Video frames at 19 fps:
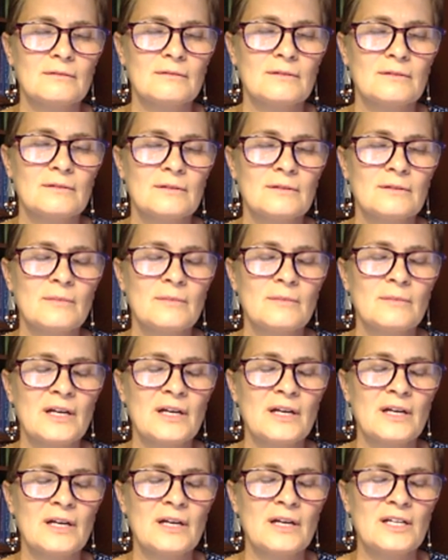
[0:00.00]
Imagining
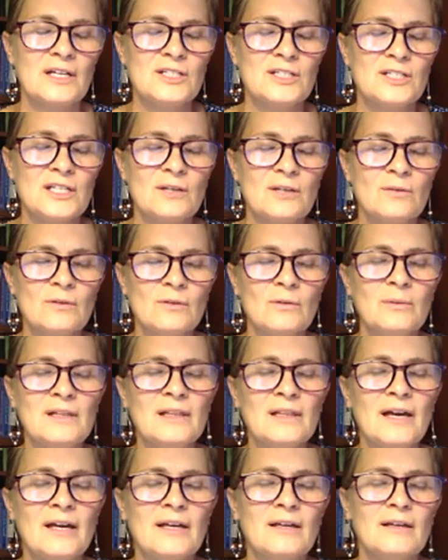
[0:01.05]
what it would be like
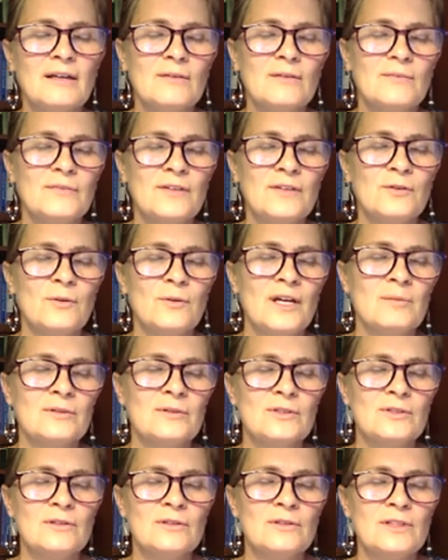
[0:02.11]
if you were
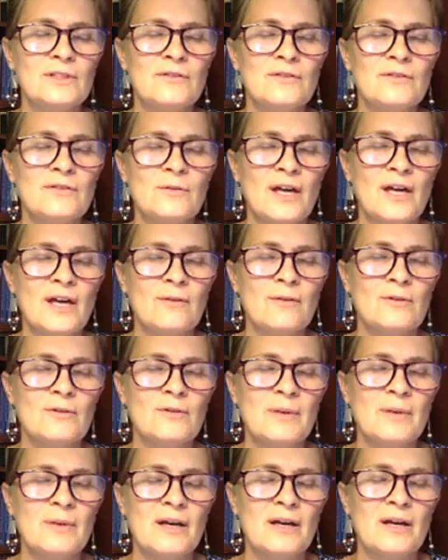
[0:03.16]
able to live through
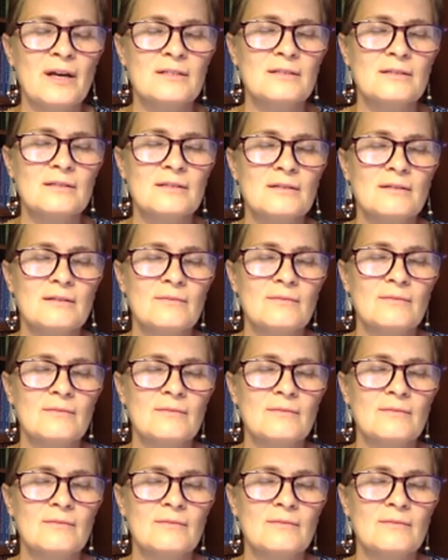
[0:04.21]
that response